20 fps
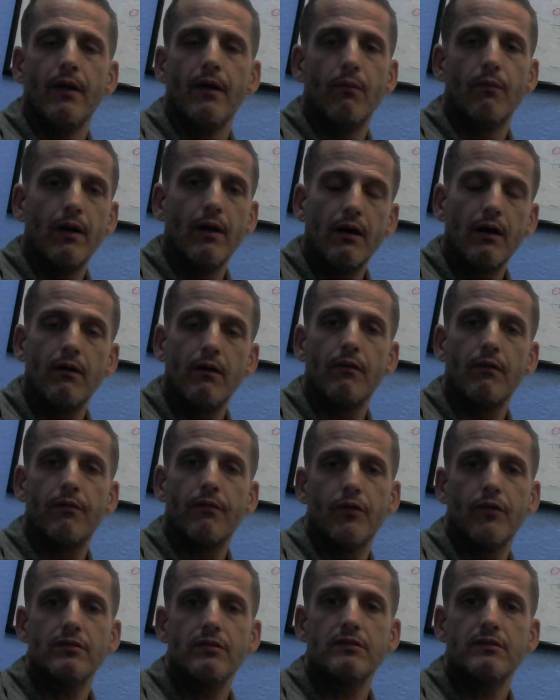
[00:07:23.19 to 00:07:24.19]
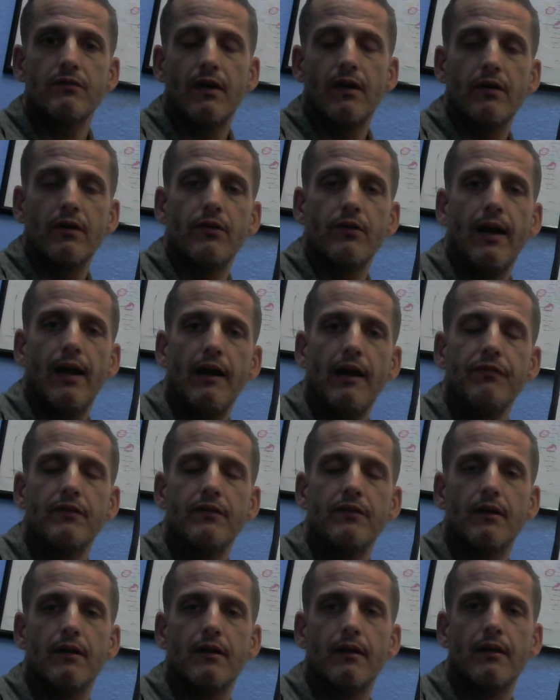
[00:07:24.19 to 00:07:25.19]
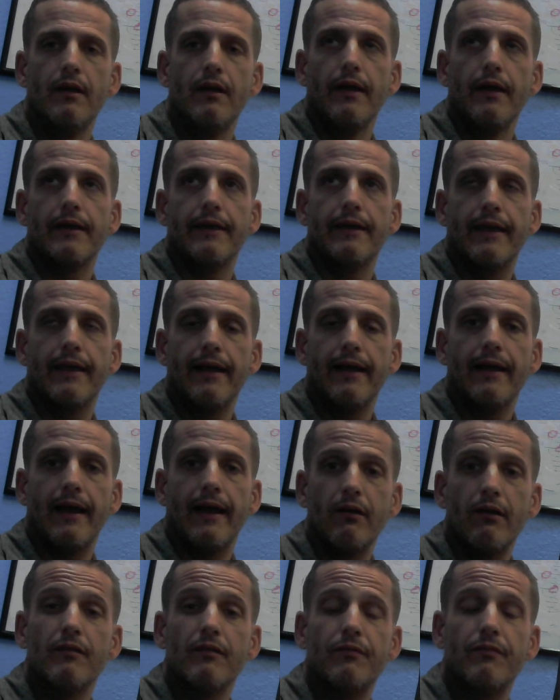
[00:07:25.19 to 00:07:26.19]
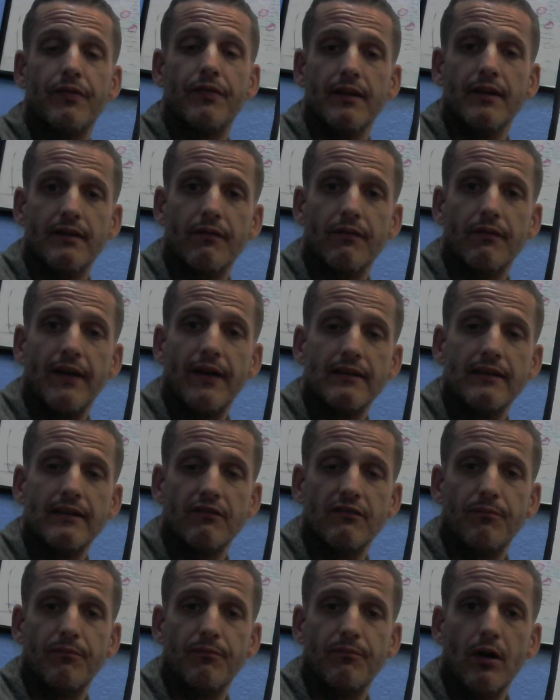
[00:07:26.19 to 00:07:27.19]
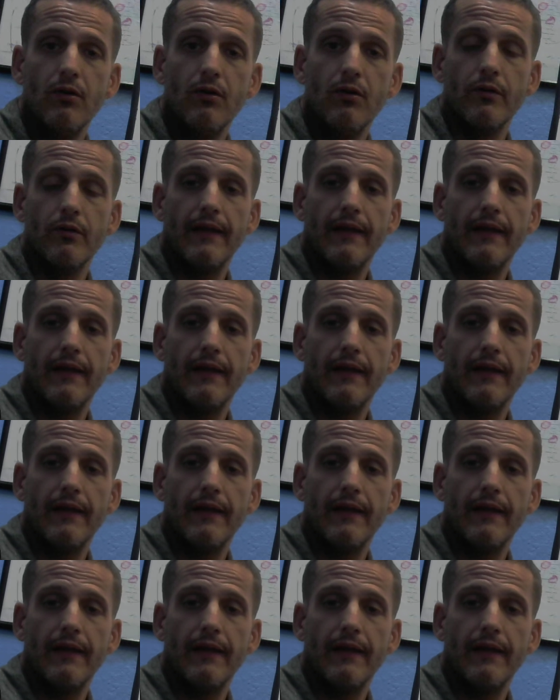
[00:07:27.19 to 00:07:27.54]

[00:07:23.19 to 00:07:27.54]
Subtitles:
Well, first of all, you have to get out of the defensive mode.